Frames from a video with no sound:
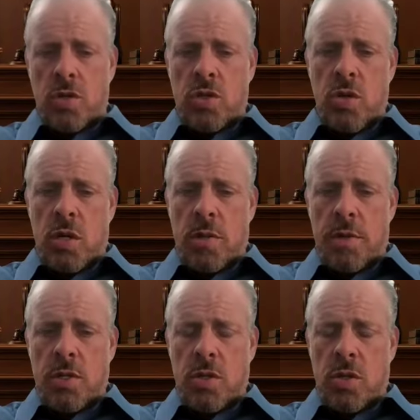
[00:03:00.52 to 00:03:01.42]
and they're just trying to
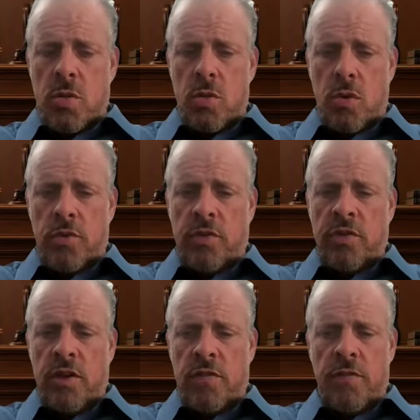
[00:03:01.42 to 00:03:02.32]
make sure the rules are
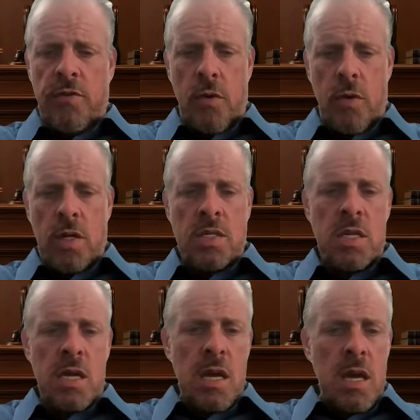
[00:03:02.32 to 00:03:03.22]
set for
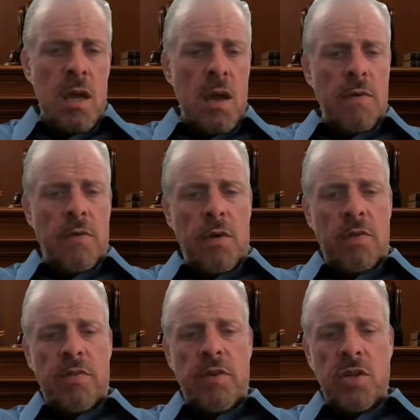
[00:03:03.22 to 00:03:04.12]
it. Of
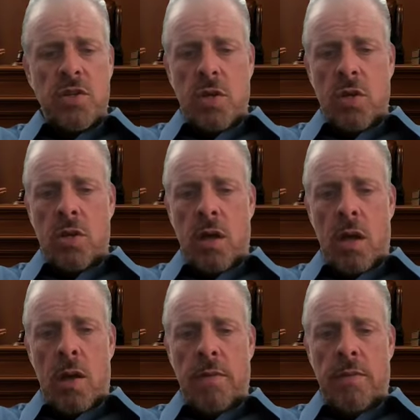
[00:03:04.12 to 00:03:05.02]
course, eventually
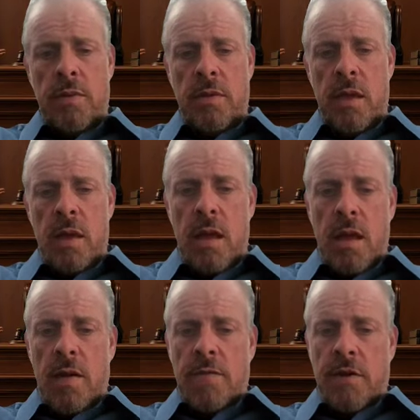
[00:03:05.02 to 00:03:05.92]

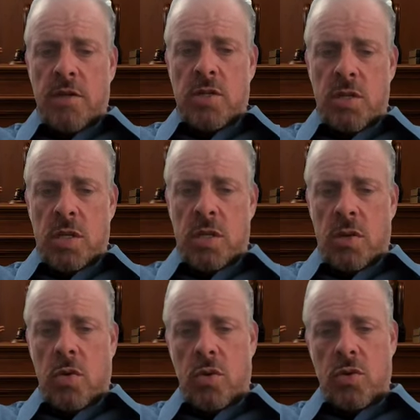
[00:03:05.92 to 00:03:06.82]

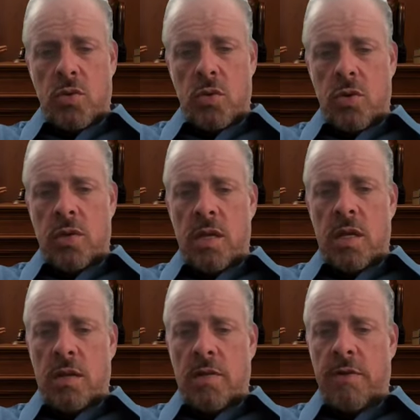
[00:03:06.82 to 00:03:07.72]
the courts ruled
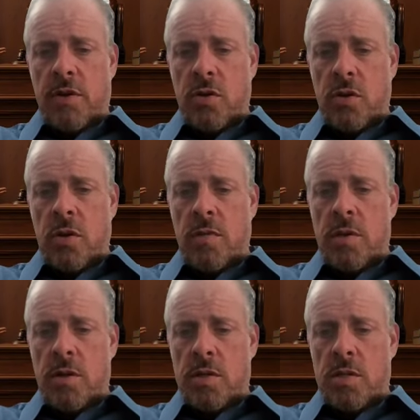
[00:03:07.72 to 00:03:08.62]
that the federal
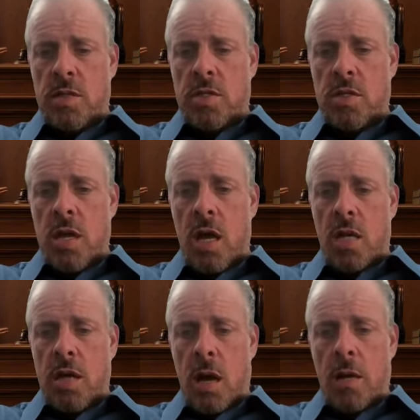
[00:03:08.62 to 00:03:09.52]
government does
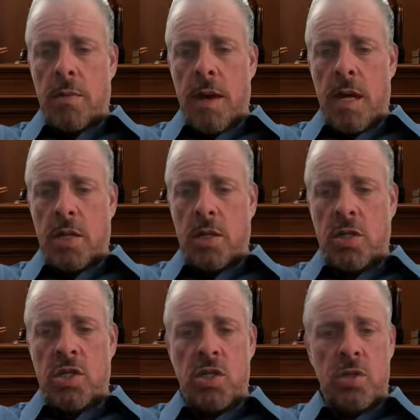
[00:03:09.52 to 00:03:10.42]
not
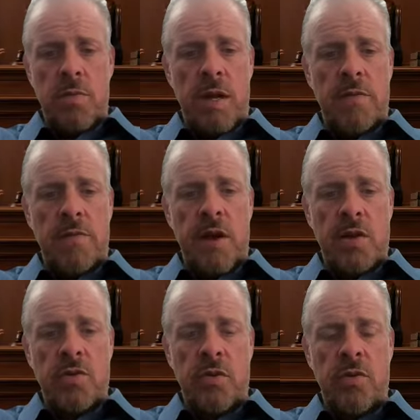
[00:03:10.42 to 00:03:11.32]
automatically shield
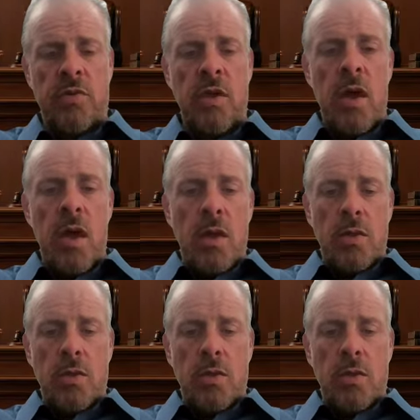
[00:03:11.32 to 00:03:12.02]
manufacturers